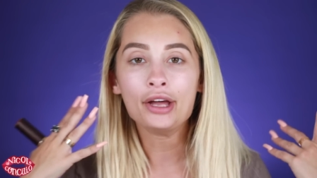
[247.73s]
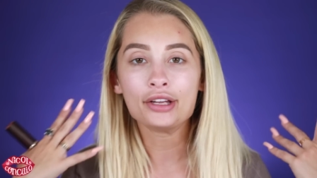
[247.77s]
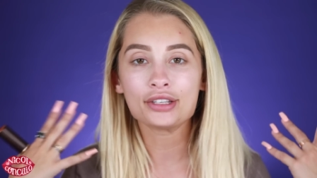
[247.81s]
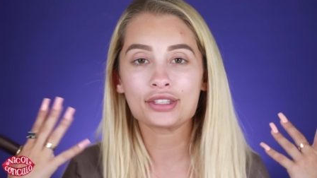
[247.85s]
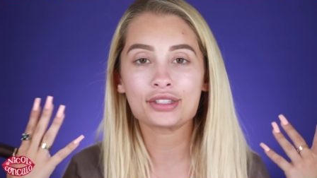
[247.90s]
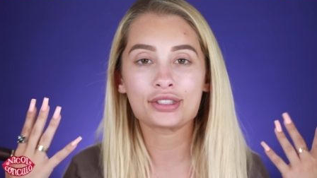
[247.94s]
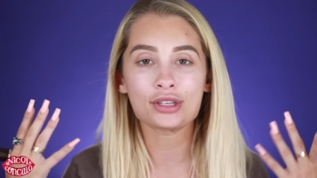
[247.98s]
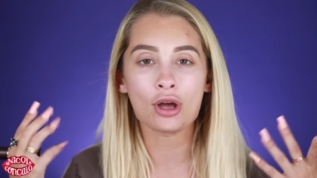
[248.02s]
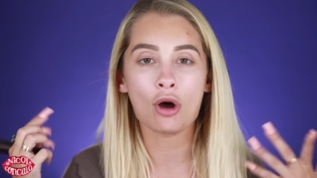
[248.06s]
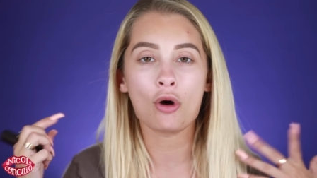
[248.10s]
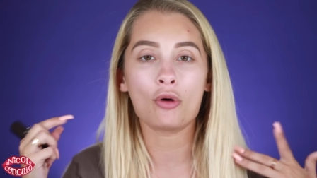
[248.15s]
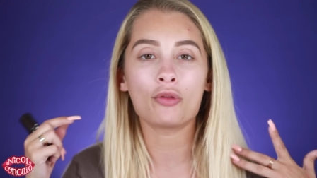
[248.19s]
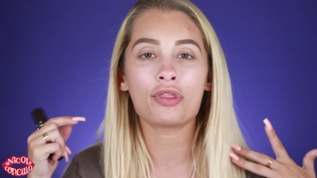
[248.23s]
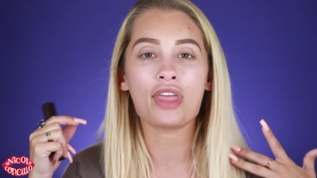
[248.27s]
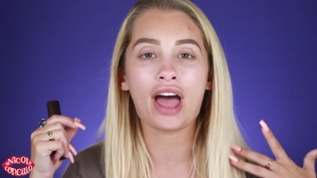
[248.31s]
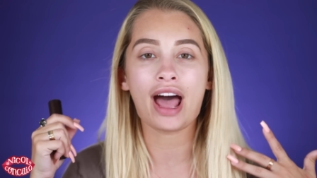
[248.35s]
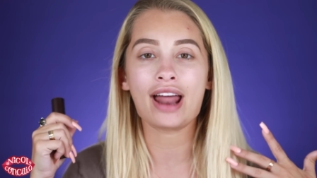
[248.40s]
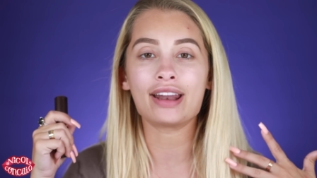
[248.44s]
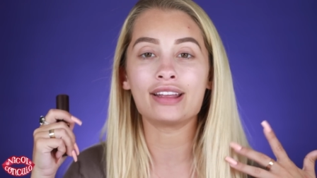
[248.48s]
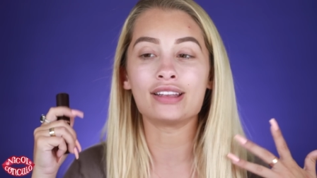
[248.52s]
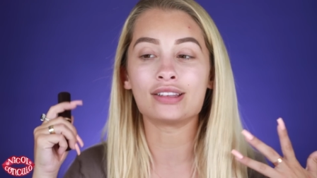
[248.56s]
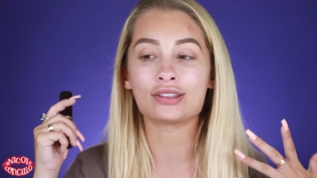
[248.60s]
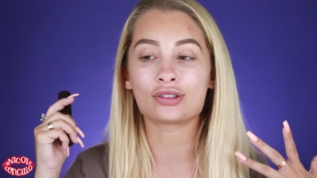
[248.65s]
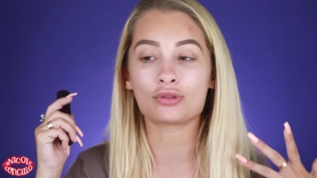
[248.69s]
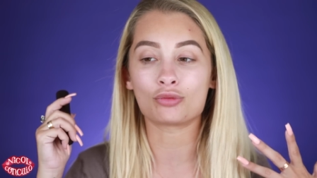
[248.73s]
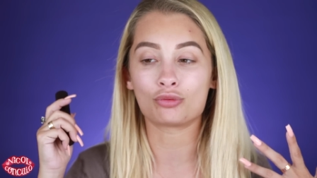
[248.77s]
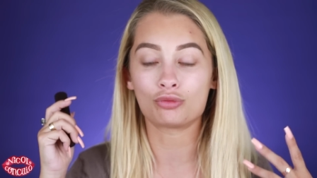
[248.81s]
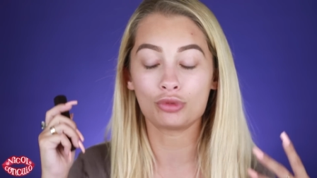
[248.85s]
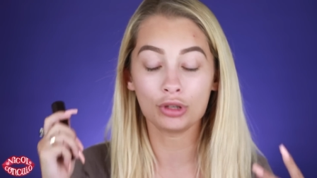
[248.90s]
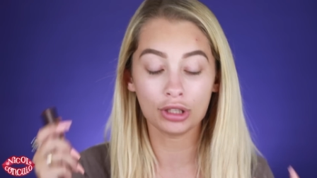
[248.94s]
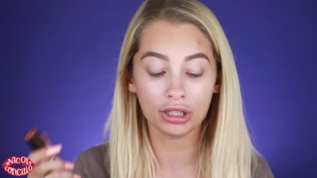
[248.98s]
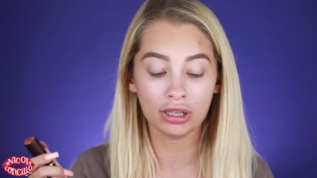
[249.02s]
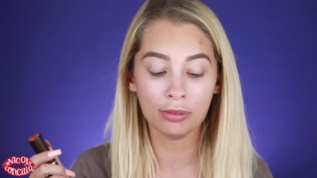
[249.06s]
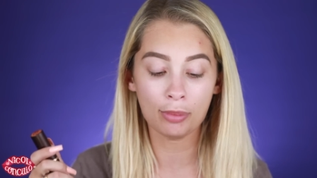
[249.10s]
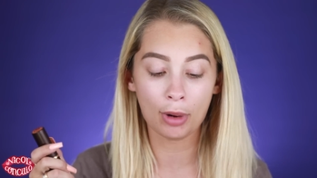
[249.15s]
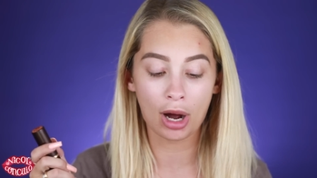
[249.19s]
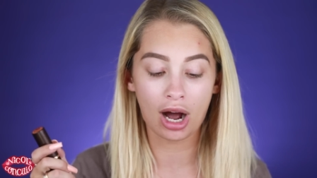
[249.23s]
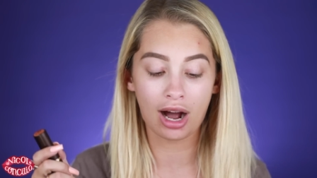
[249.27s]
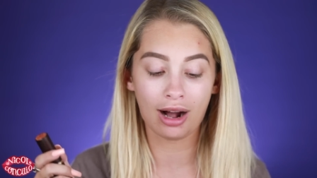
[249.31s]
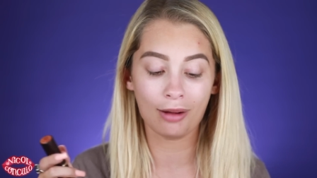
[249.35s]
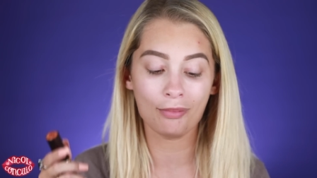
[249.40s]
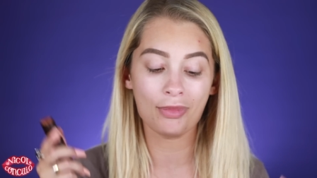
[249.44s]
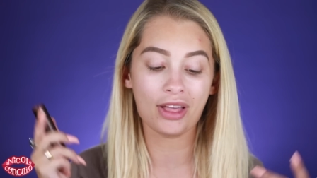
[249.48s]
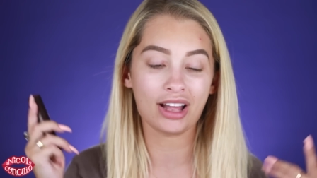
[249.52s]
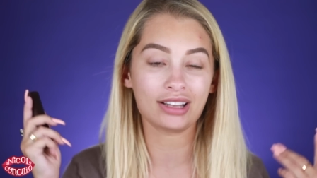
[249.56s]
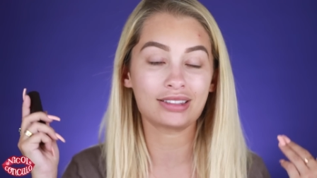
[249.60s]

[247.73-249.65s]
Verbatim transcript: So that is really bomb.